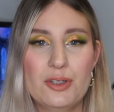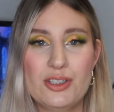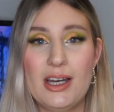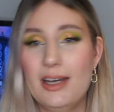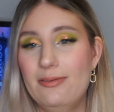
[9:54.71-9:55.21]

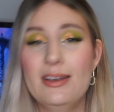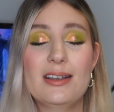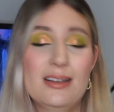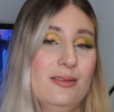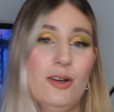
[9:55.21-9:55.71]
which I
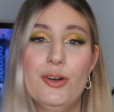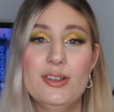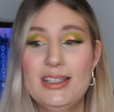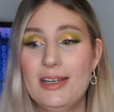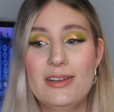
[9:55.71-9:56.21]
think,
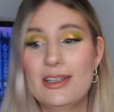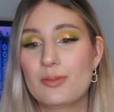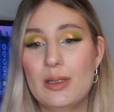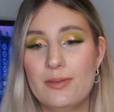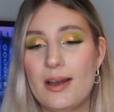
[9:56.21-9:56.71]
honestly, I think is
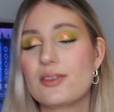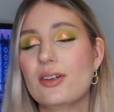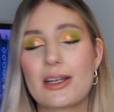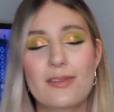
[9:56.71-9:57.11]
really flattering.